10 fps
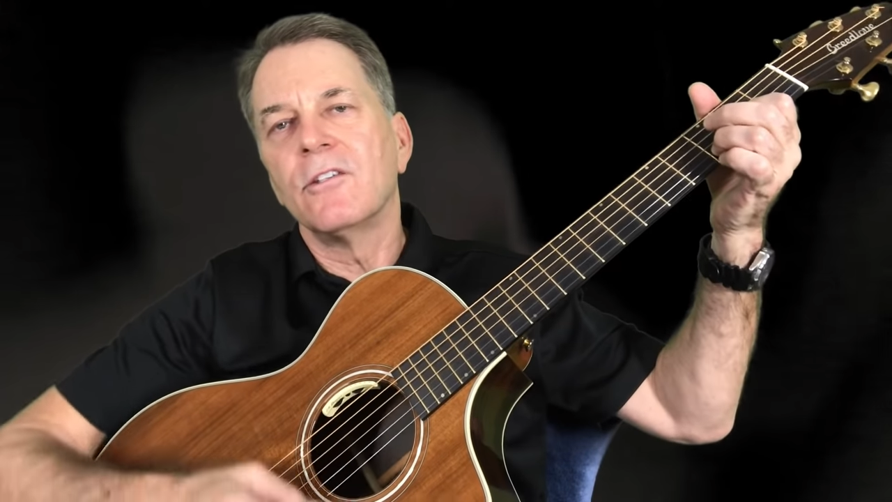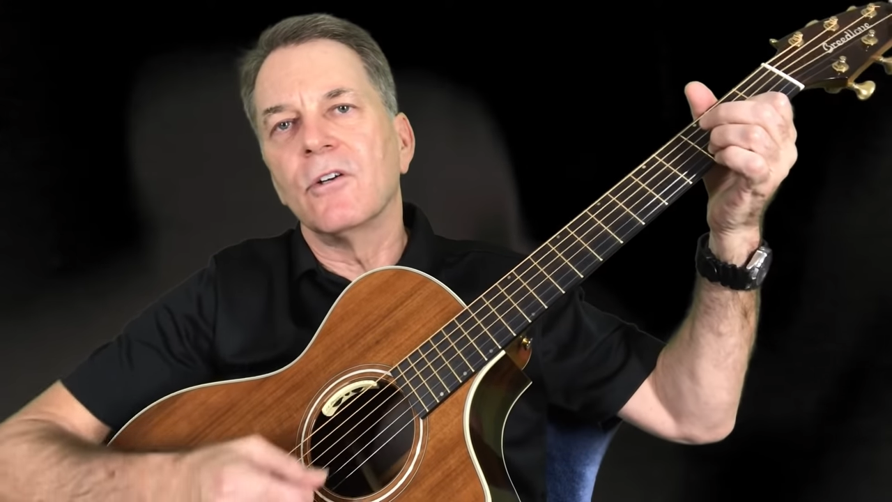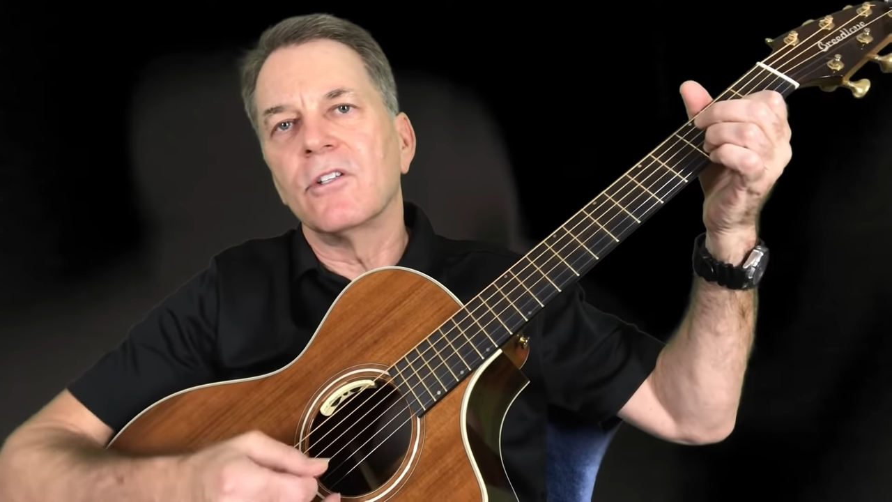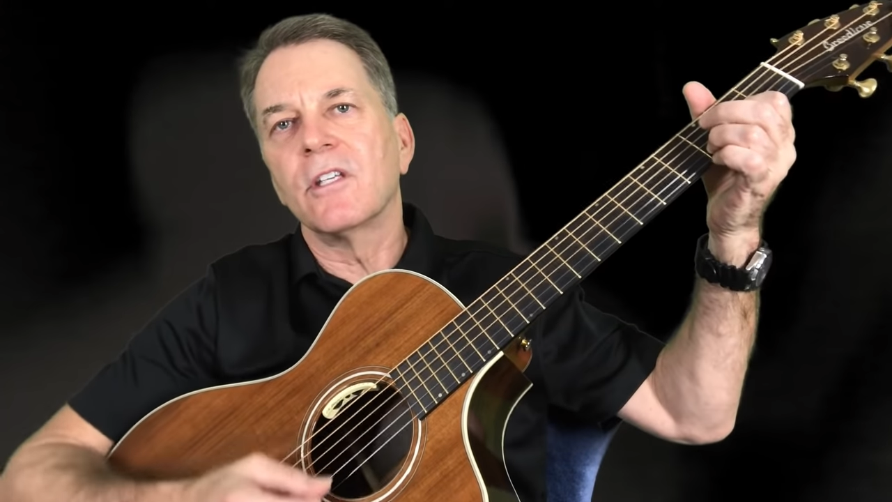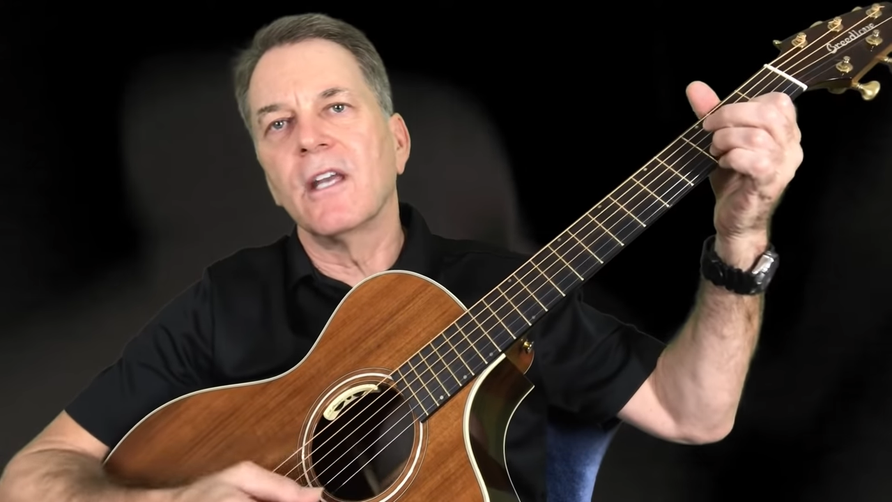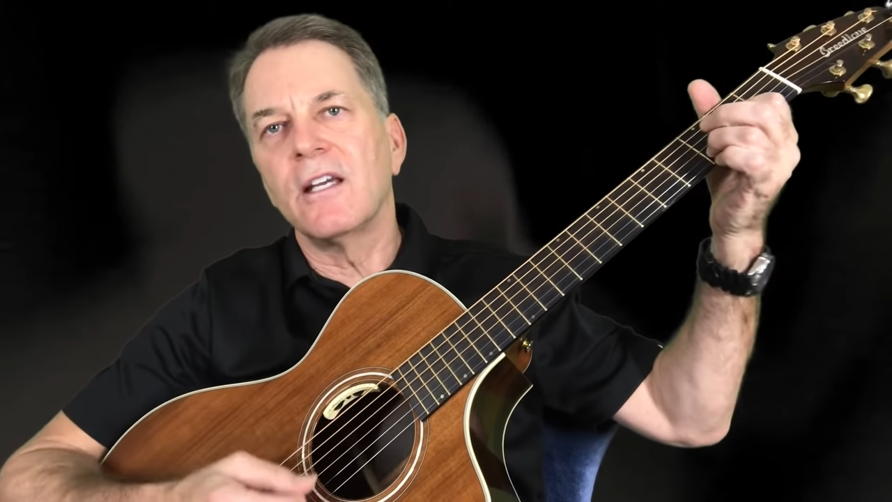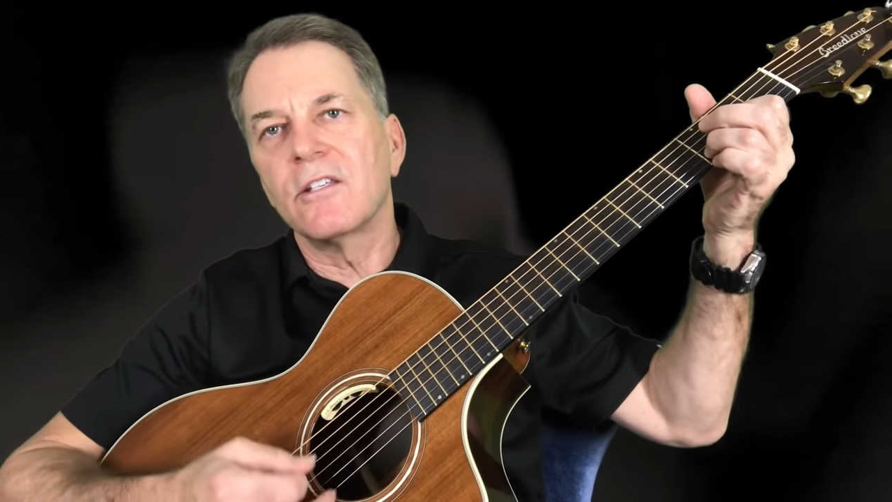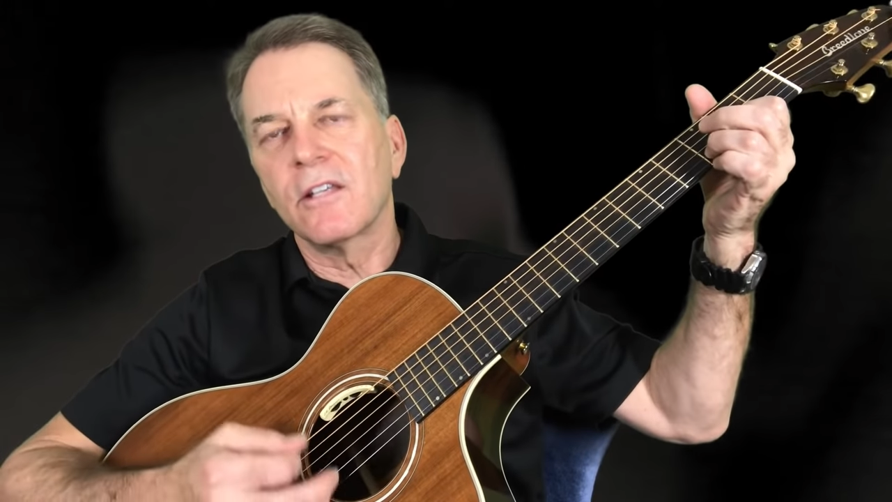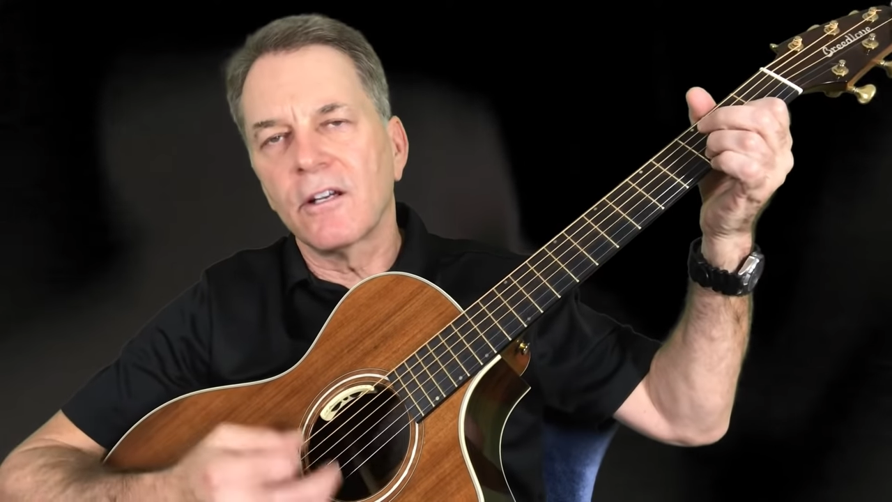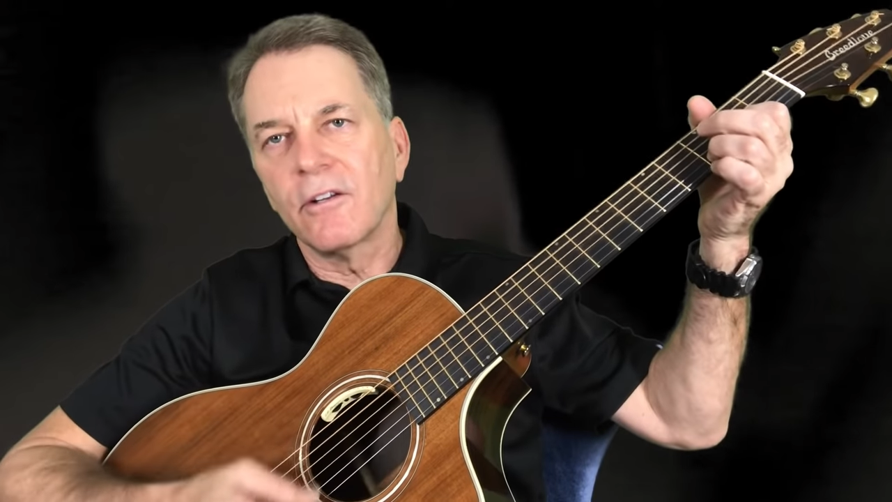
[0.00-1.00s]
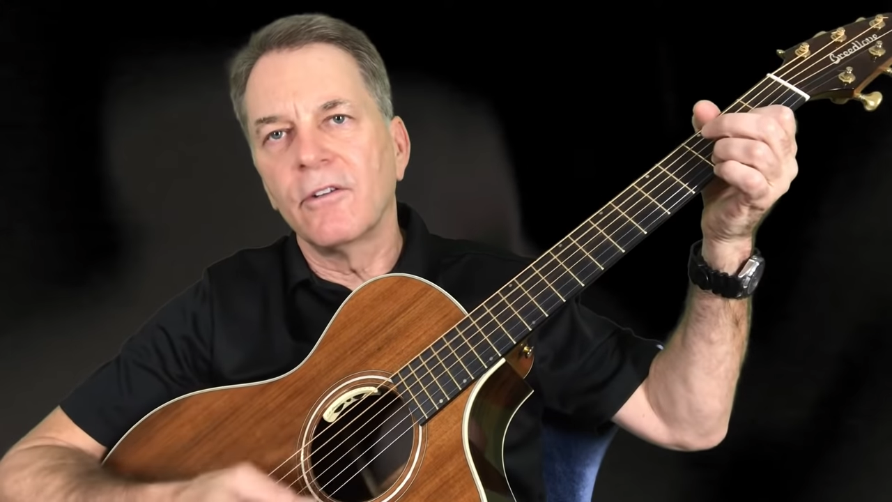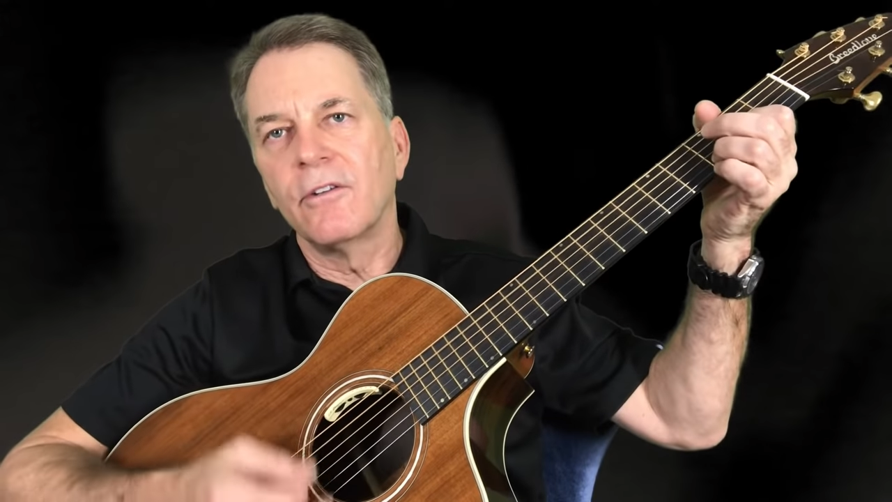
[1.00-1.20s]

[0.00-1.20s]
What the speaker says: So it's a nice little.